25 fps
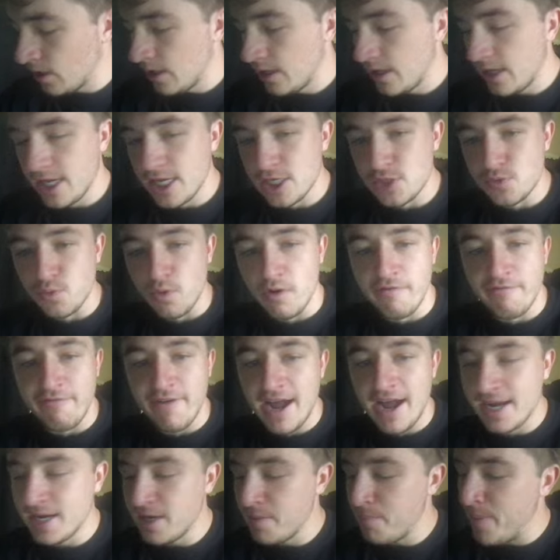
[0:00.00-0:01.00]
is we'll
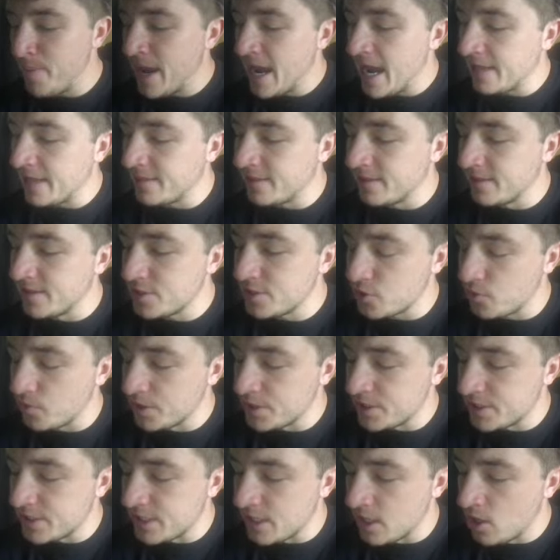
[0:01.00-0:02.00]
find a path in this
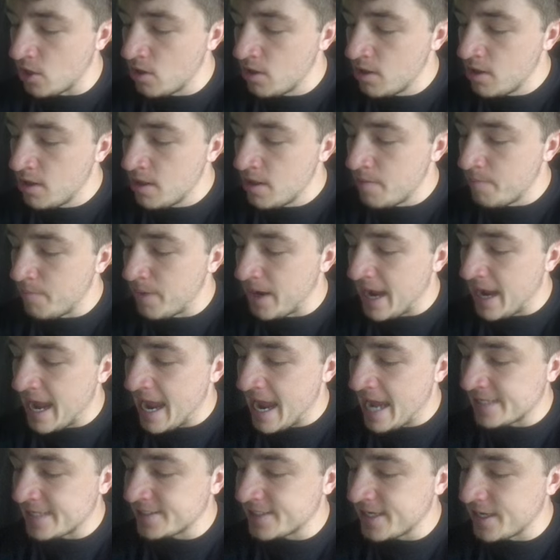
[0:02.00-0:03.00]
grid cell by
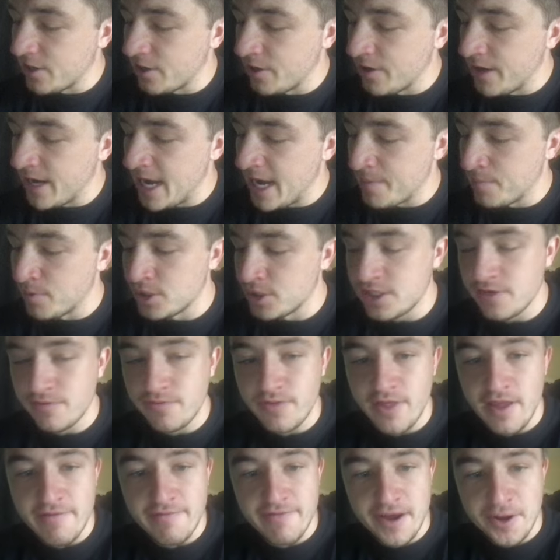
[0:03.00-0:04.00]
asking our neighbors if
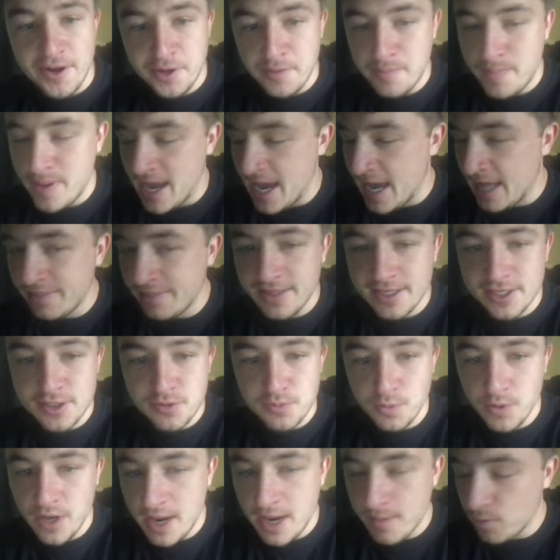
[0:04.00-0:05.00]
they found a path. This
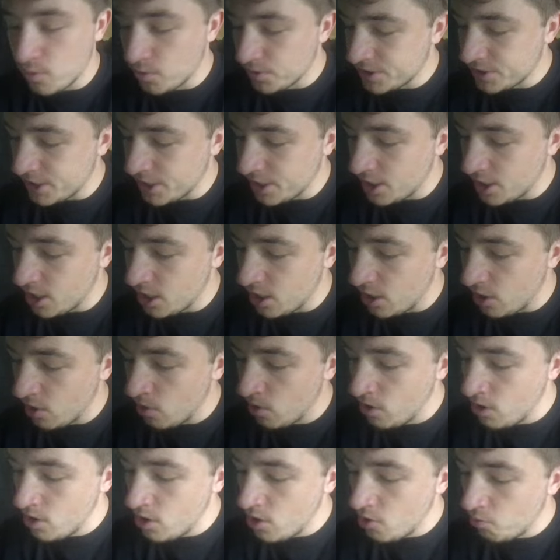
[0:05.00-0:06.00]
neighbor will say no.
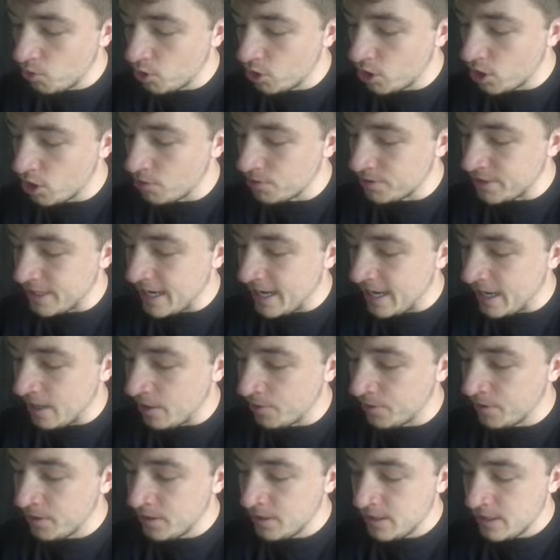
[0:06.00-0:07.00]
We'll go
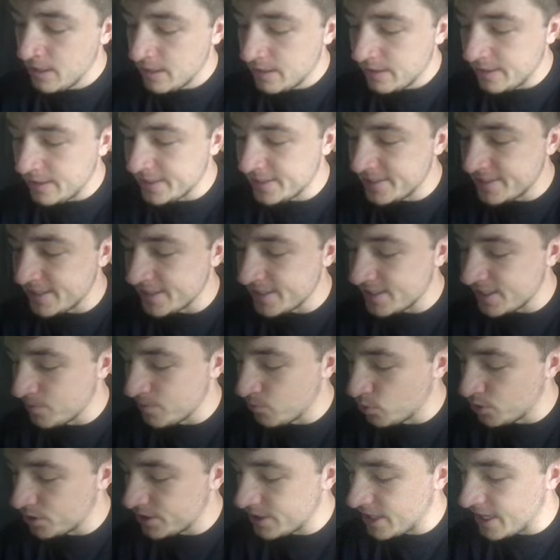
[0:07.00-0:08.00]
down. This system
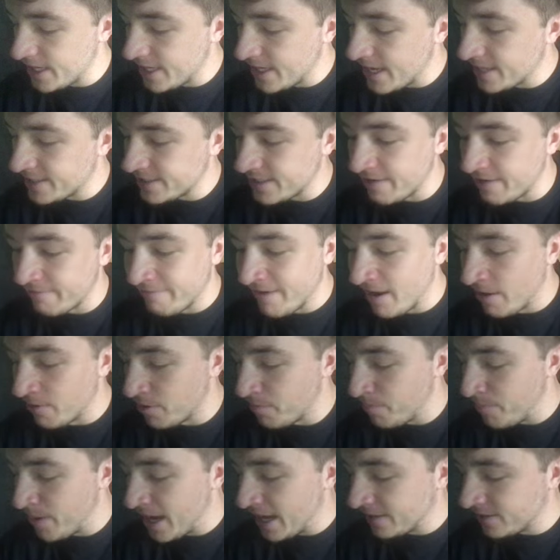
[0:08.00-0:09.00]
will say, yes, I found a
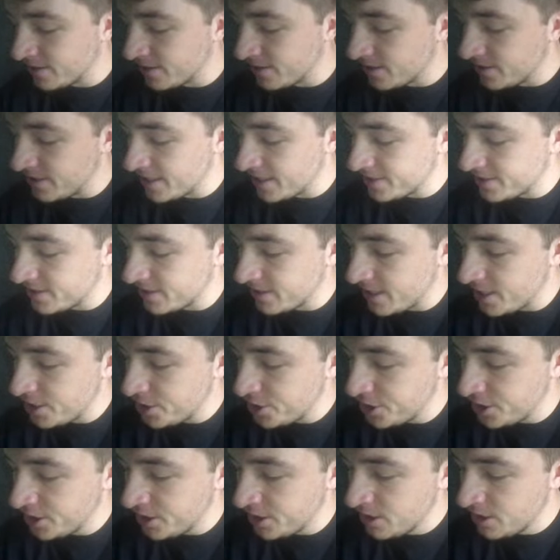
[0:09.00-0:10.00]
path to the
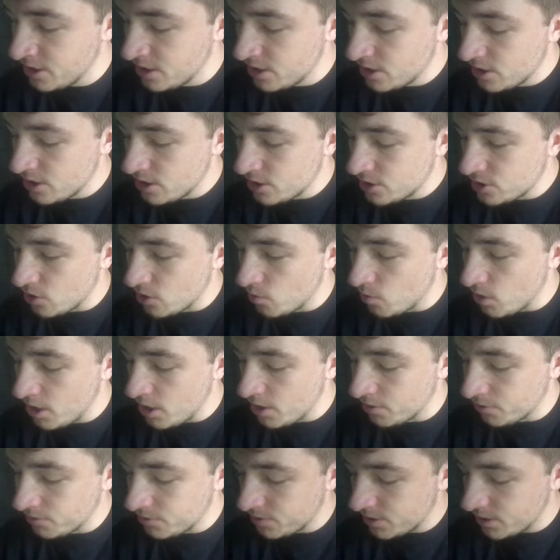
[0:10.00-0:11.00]
destination. So
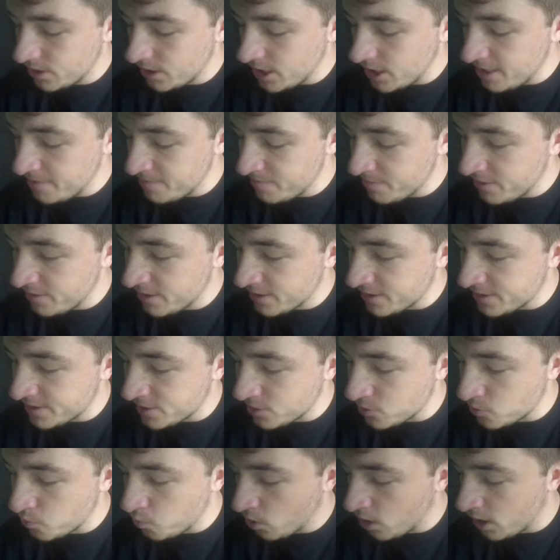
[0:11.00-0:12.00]
it'll keep this
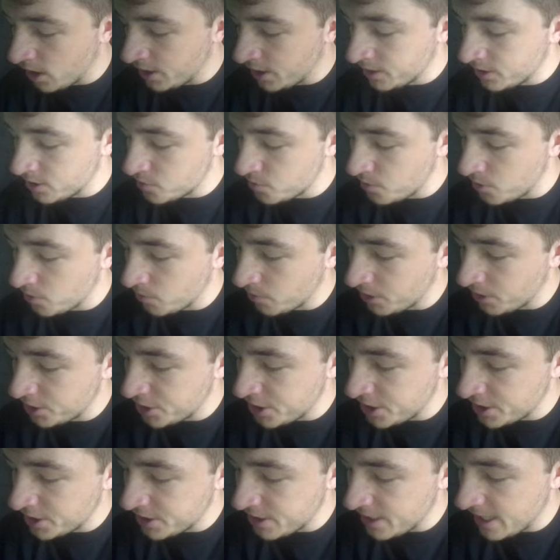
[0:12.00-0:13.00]
as 1 because we don't want to
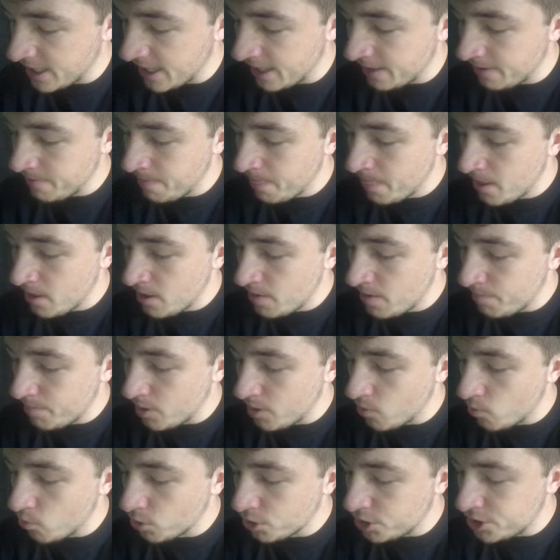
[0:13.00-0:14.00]
change that.
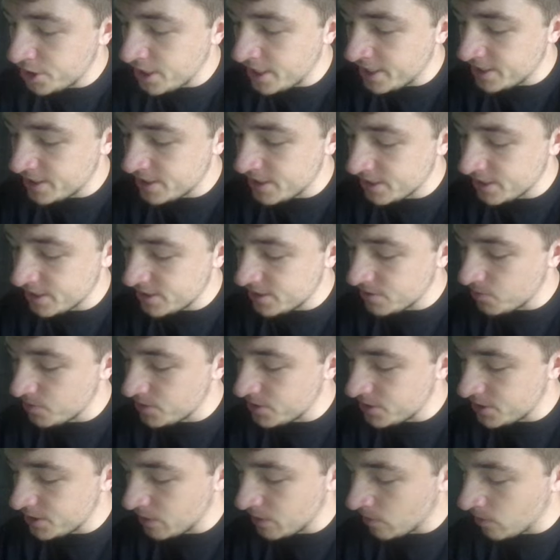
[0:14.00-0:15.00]
But we'll change this to a
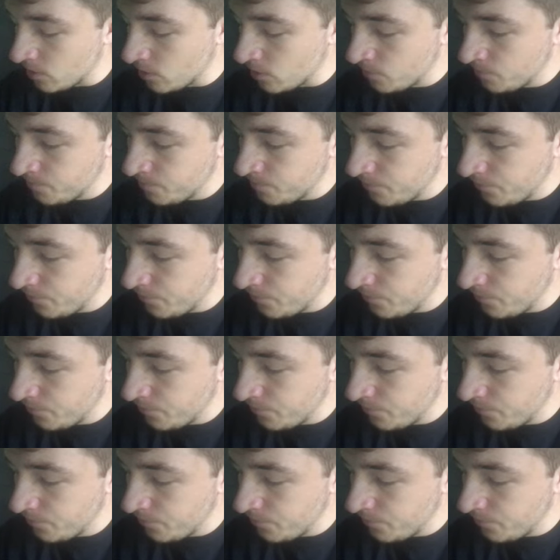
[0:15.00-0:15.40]
0,